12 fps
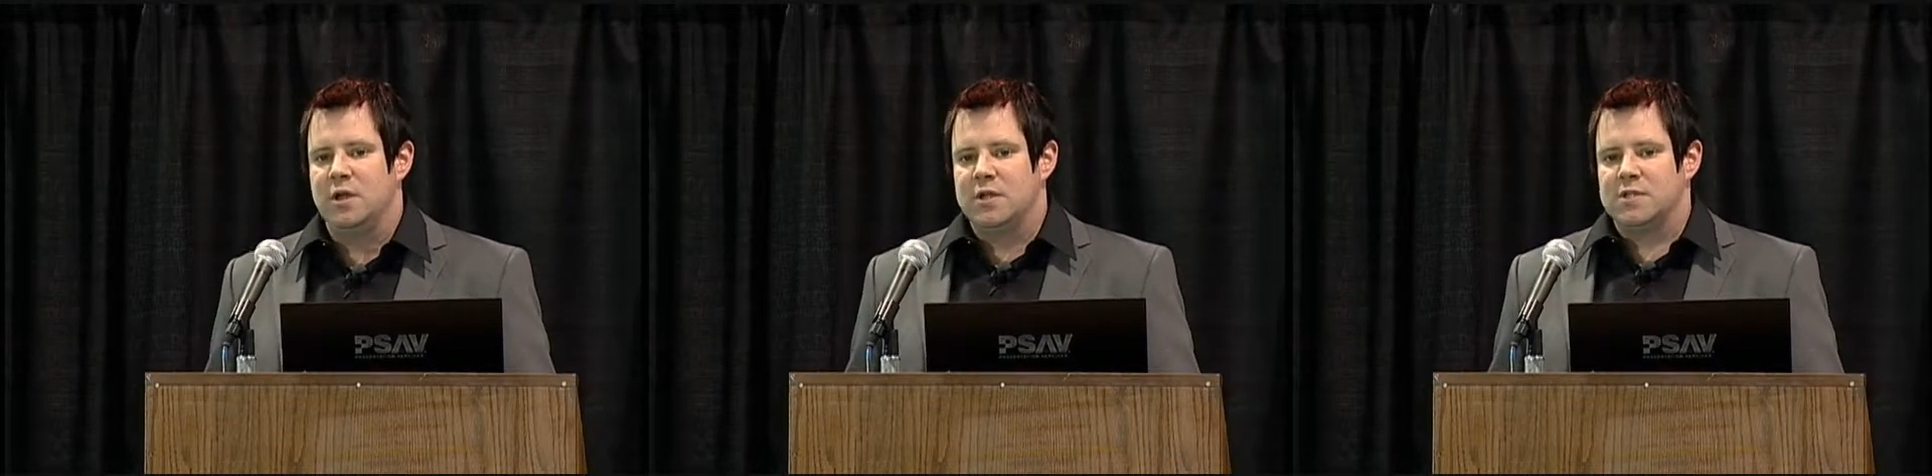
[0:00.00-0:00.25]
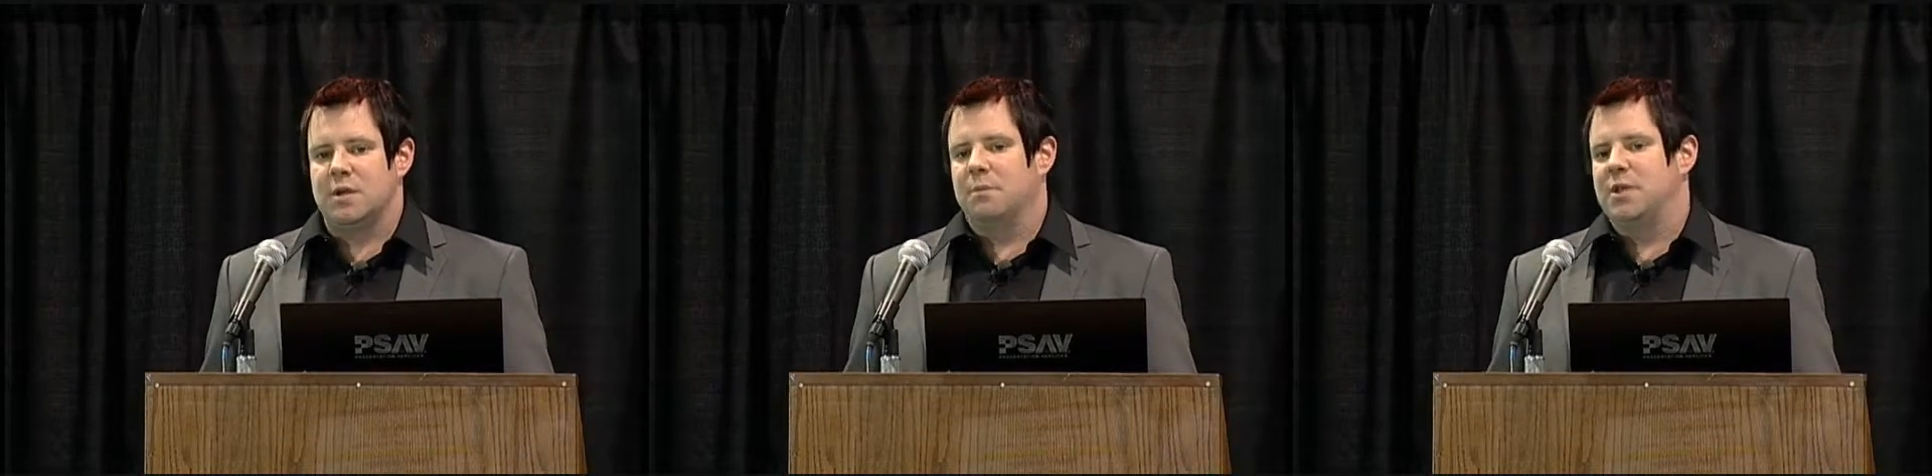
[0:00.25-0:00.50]

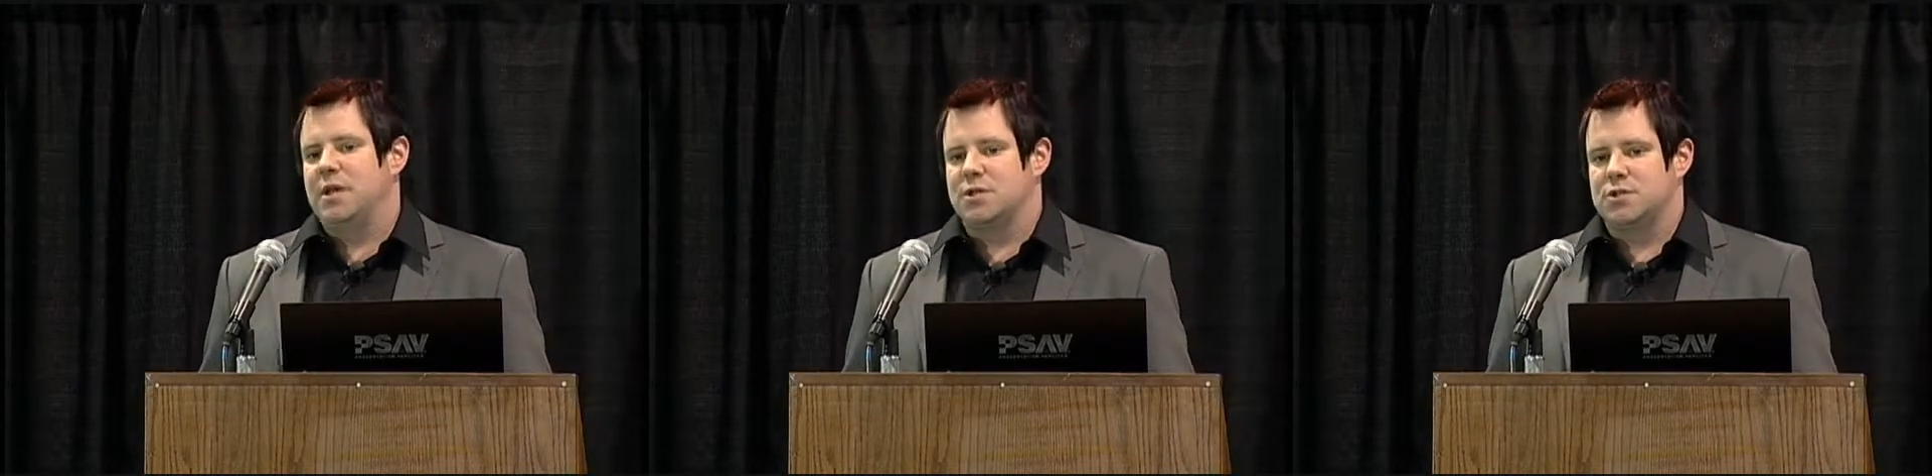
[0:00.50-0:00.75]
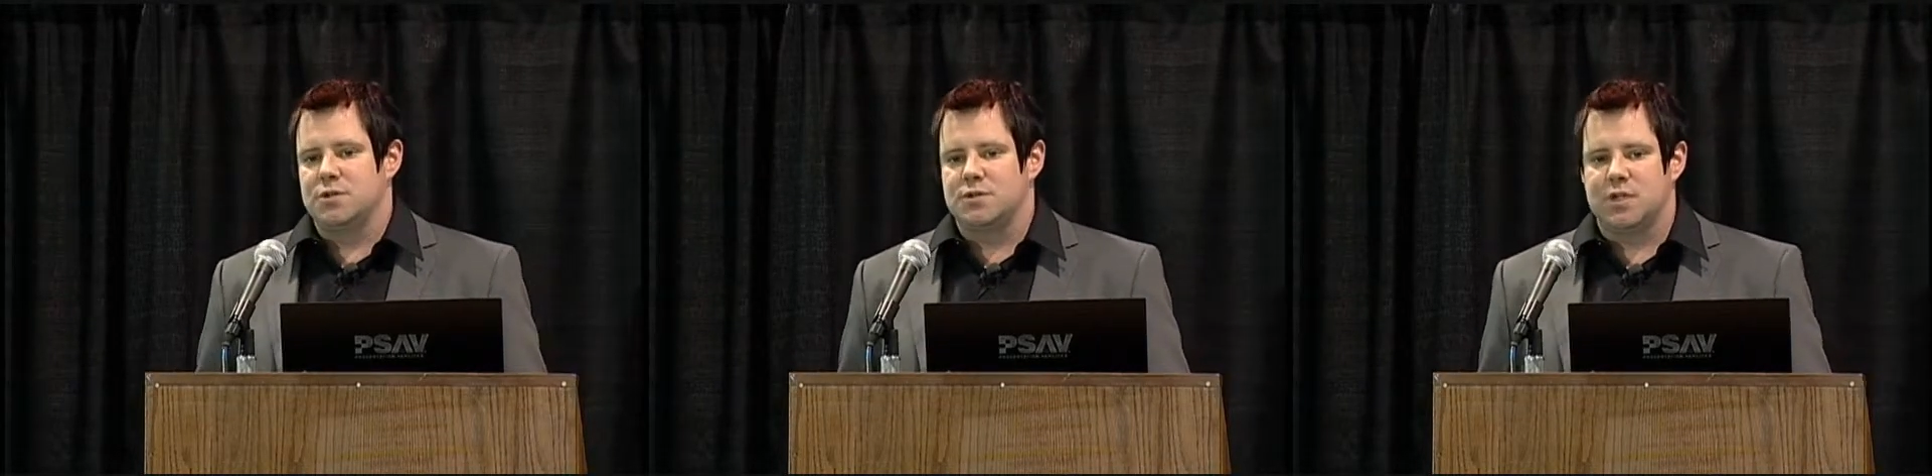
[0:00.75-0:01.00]
some of the
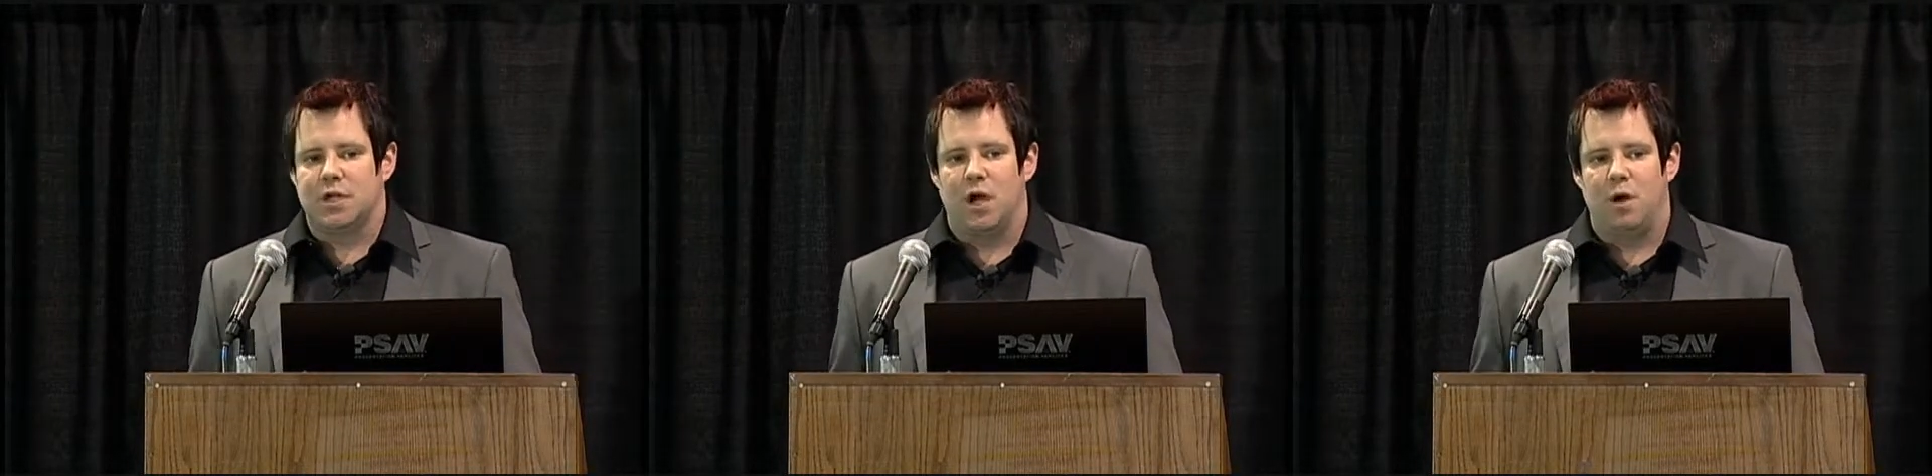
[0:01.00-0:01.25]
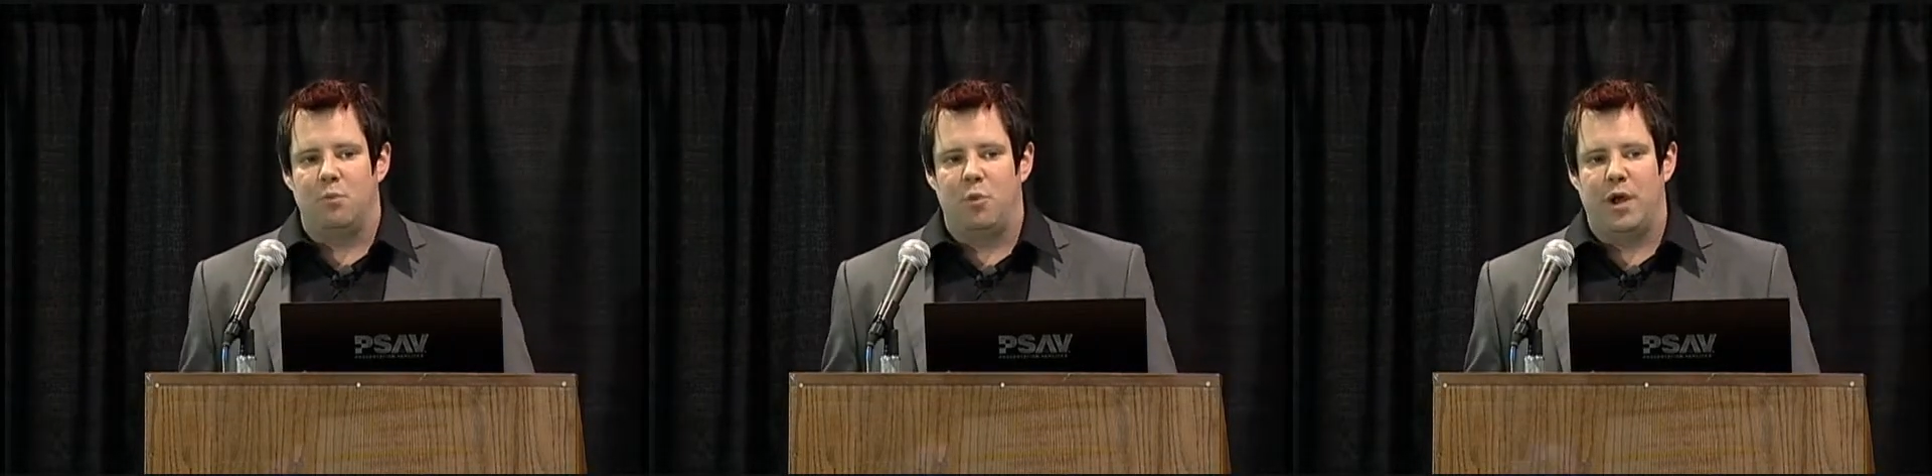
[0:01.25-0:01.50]
issues that
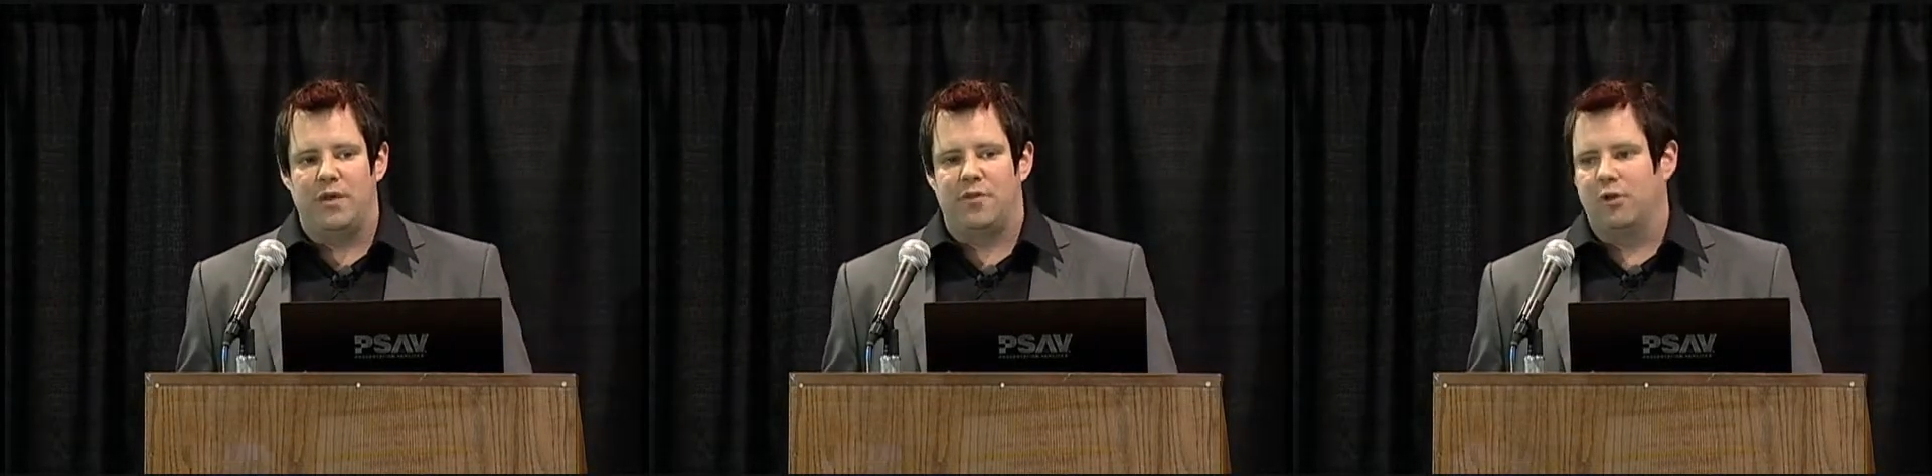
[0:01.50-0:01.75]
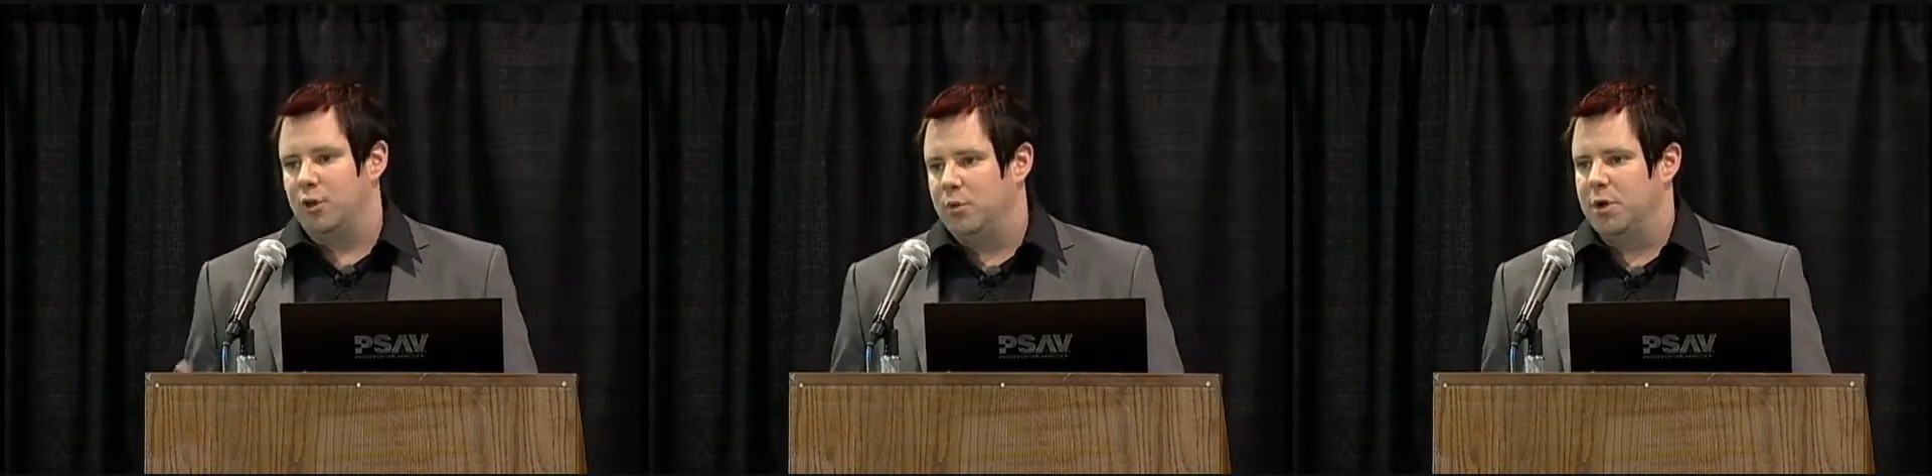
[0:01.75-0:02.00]
come with
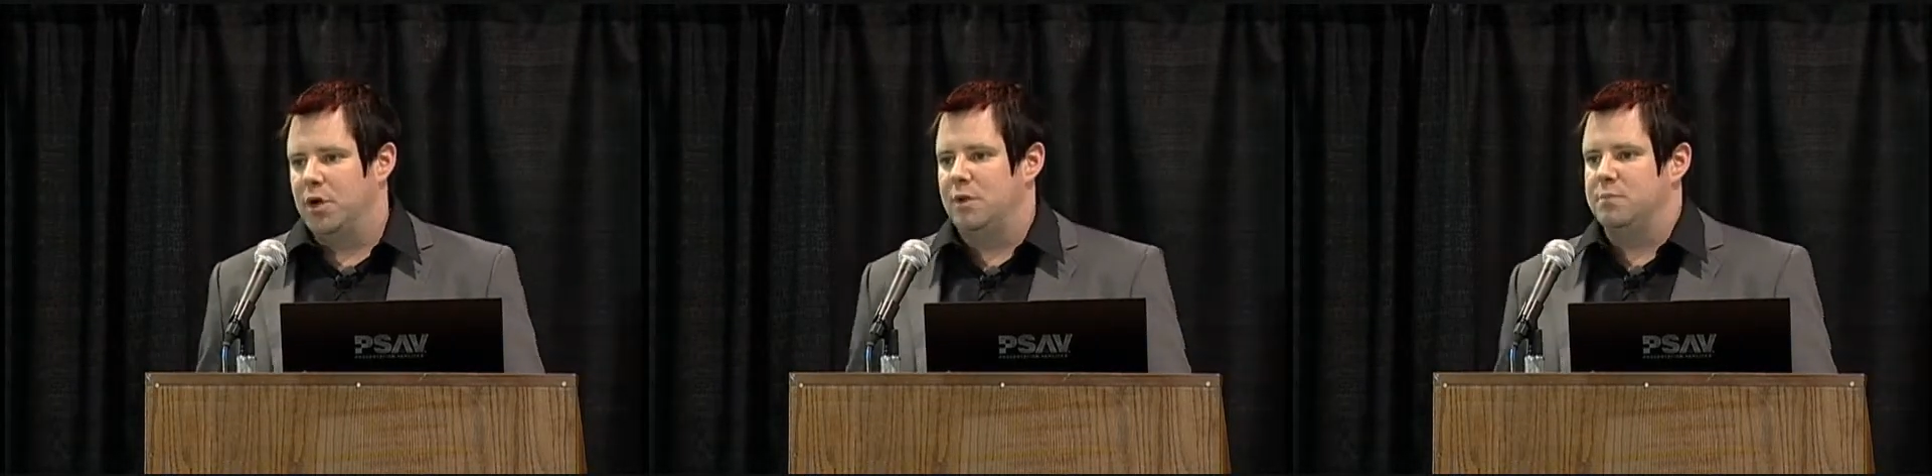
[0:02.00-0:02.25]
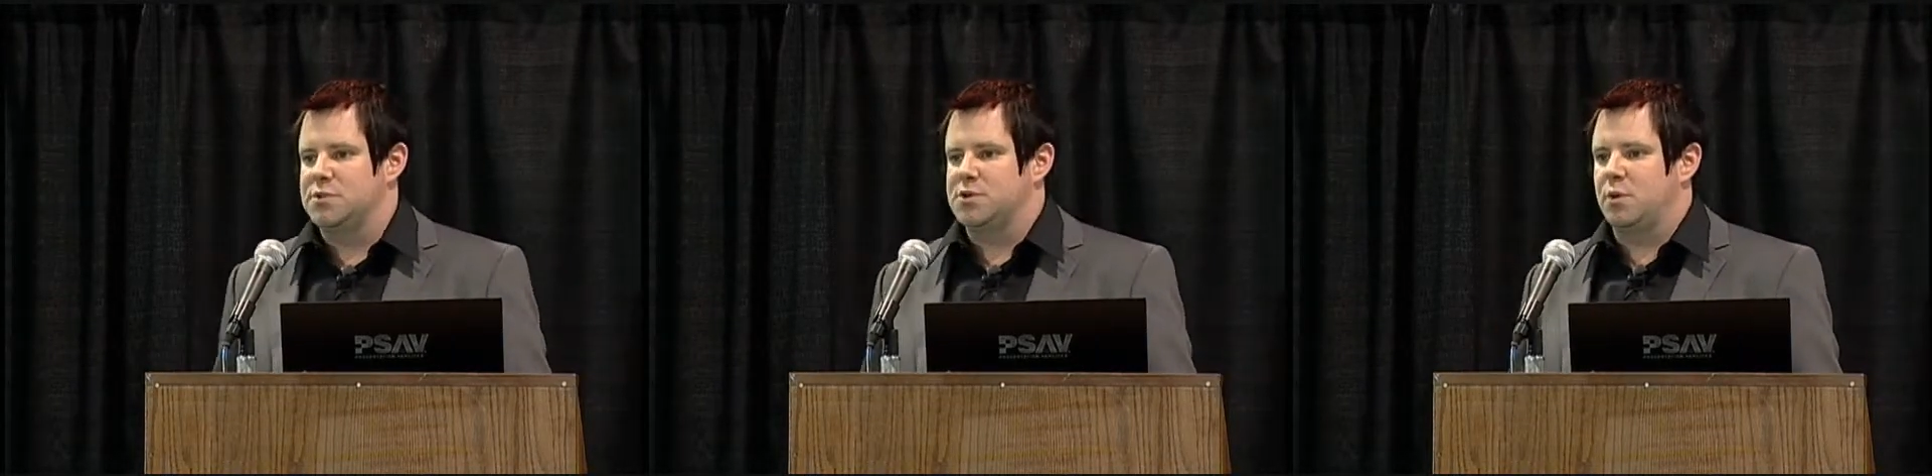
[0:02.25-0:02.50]

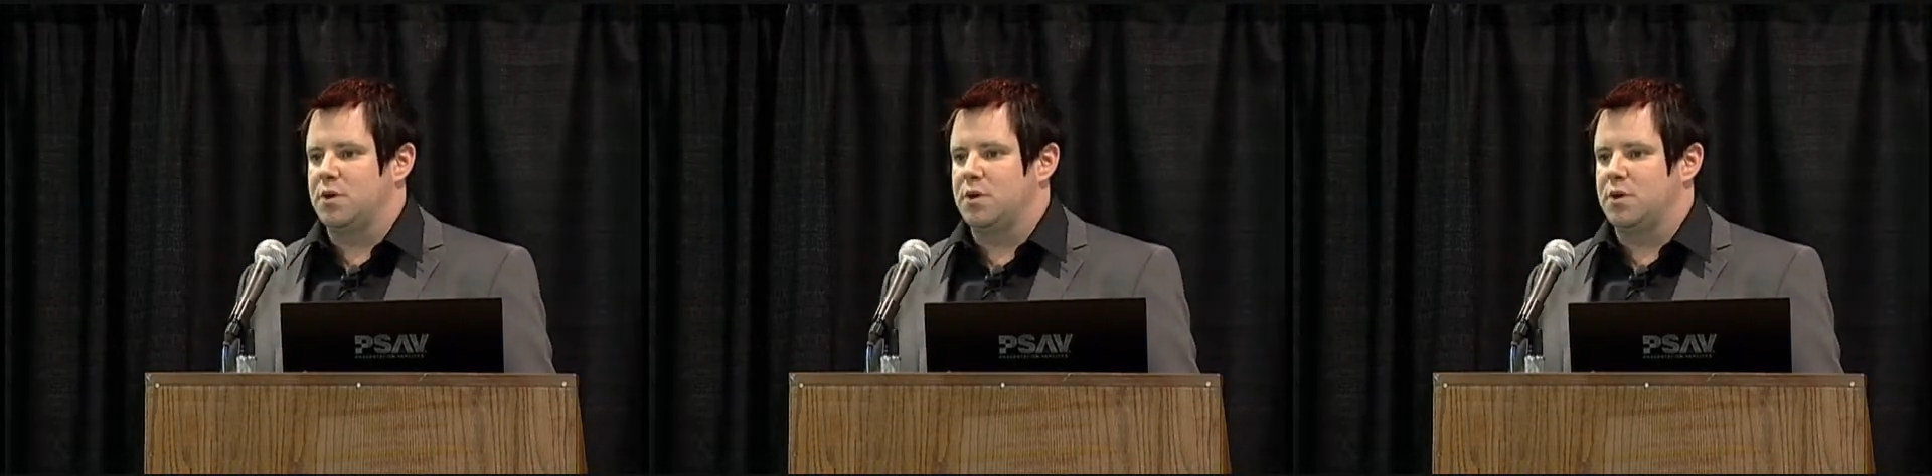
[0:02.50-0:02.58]
aluminums